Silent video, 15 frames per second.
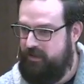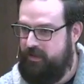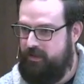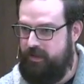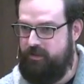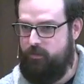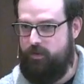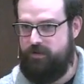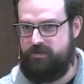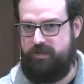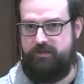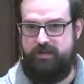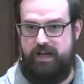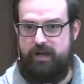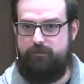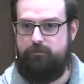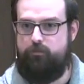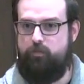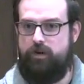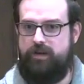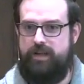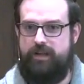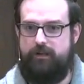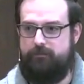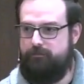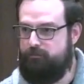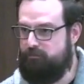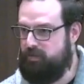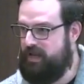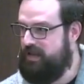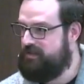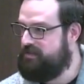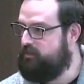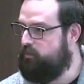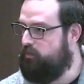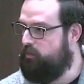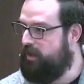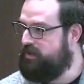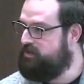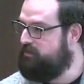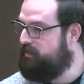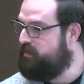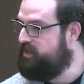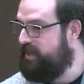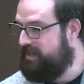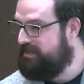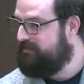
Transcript: and the ones on top were getting blasted with way too much heat.